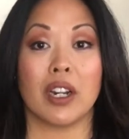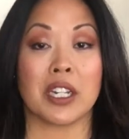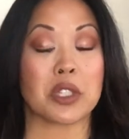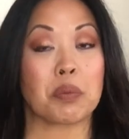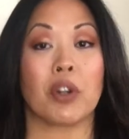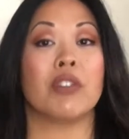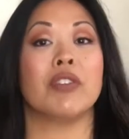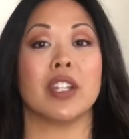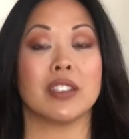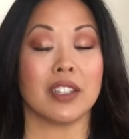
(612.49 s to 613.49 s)
And it's
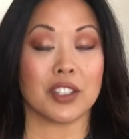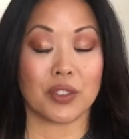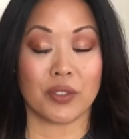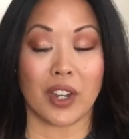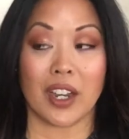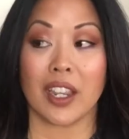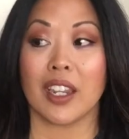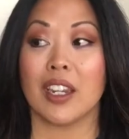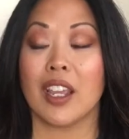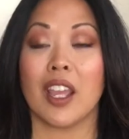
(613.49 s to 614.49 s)
perfect and it's fine.